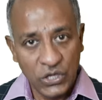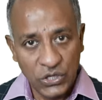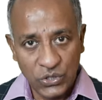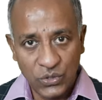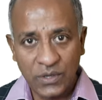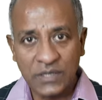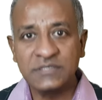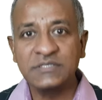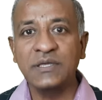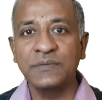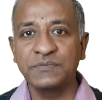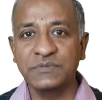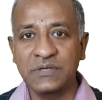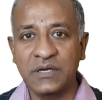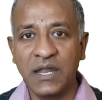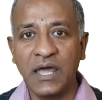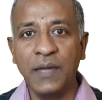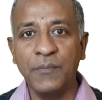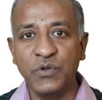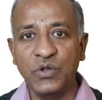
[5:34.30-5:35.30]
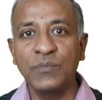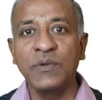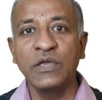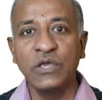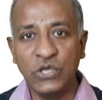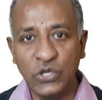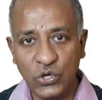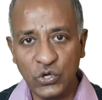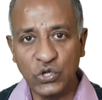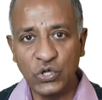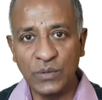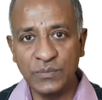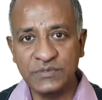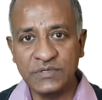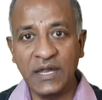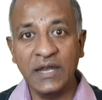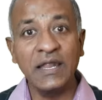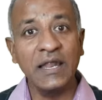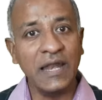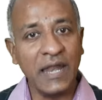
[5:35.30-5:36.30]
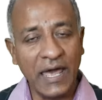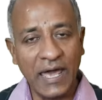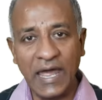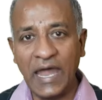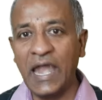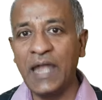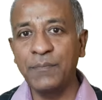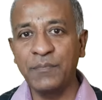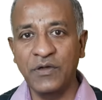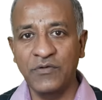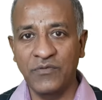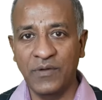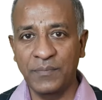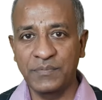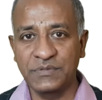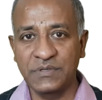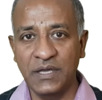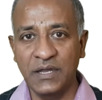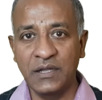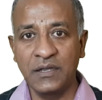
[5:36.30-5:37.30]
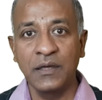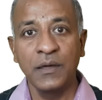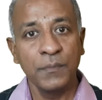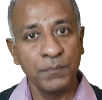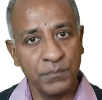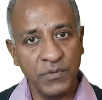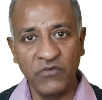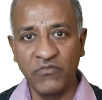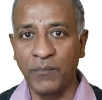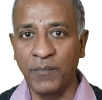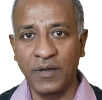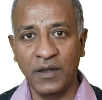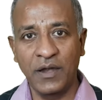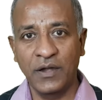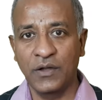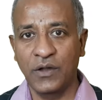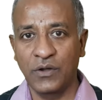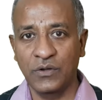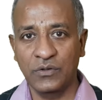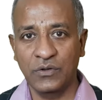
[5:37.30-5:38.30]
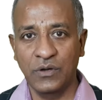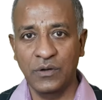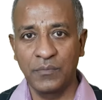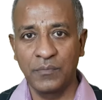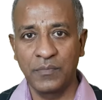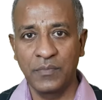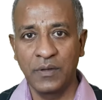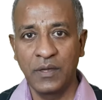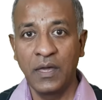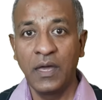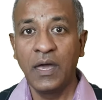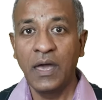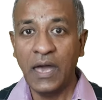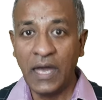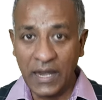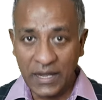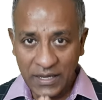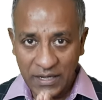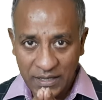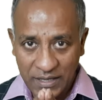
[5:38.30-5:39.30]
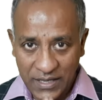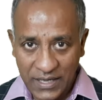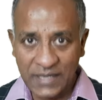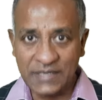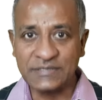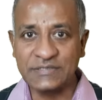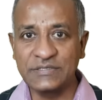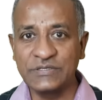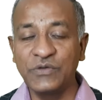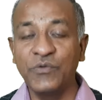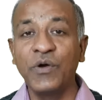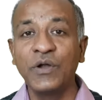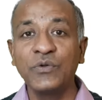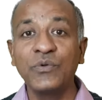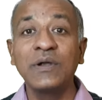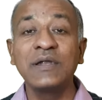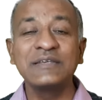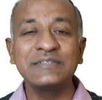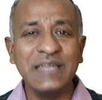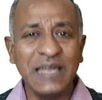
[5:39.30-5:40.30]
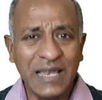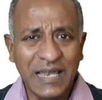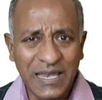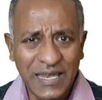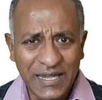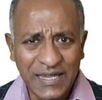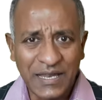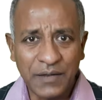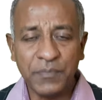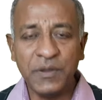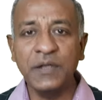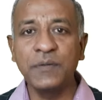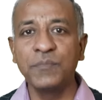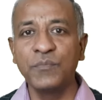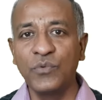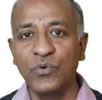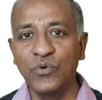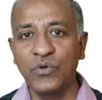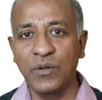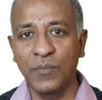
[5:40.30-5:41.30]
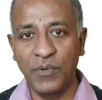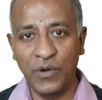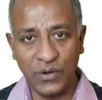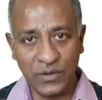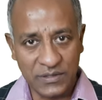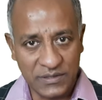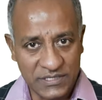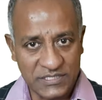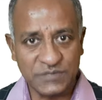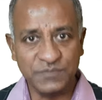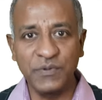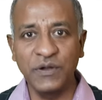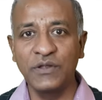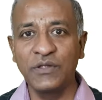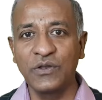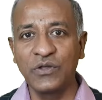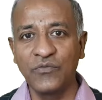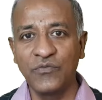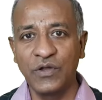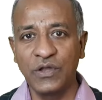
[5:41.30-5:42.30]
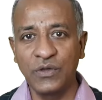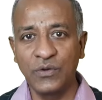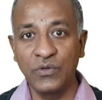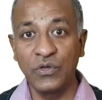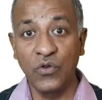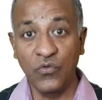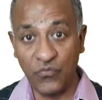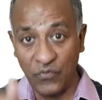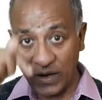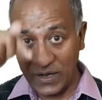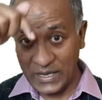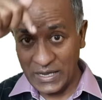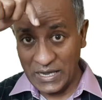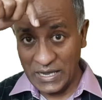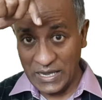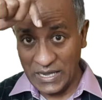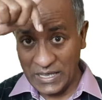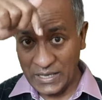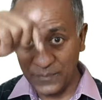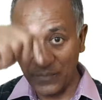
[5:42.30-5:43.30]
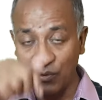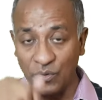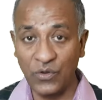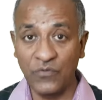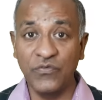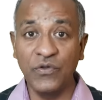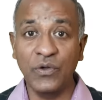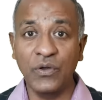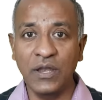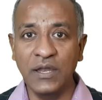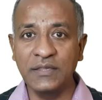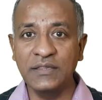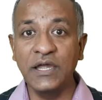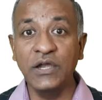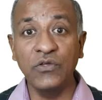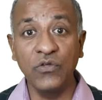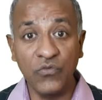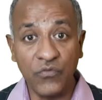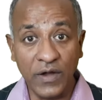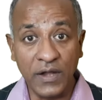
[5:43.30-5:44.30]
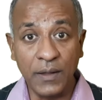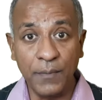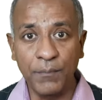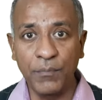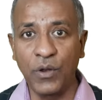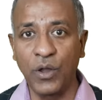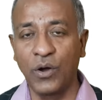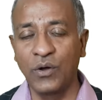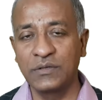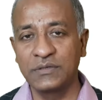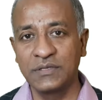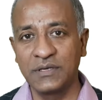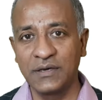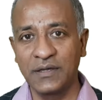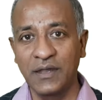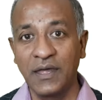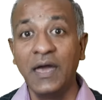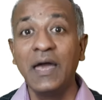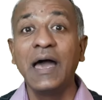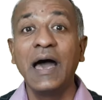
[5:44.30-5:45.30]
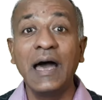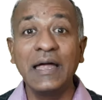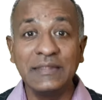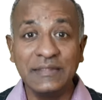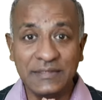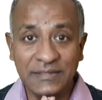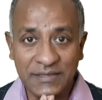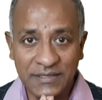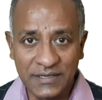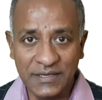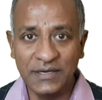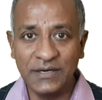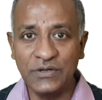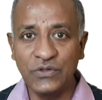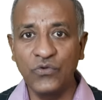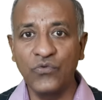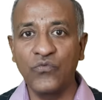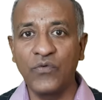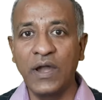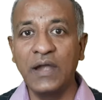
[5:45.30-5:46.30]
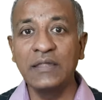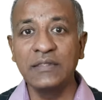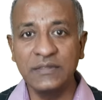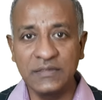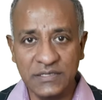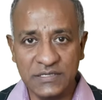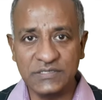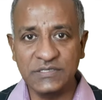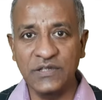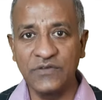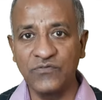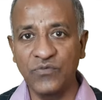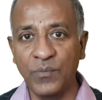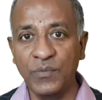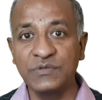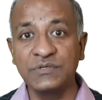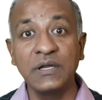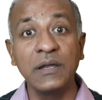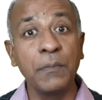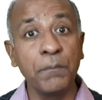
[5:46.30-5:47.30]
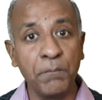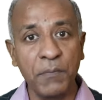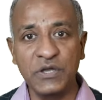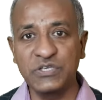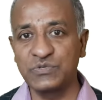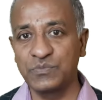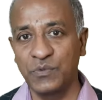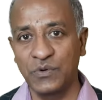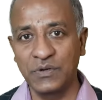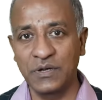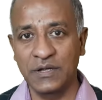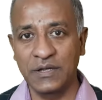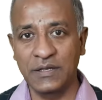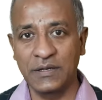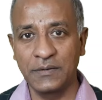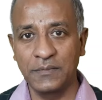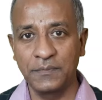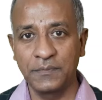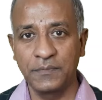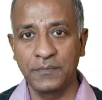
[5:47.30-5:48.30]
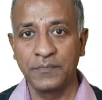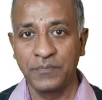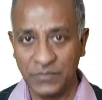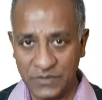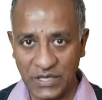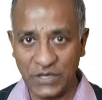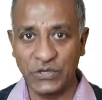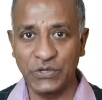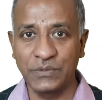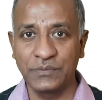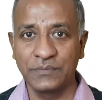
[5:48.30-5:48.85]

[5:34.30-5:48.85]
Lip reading: you can subscribe to my YouTube channel and my website, bhavyamangla.com. And in case you want to understand a little bit more about this particular video, you'll find a link below. If you click that, you'll find a blog there. And there you'll find this information in much more detail. Thank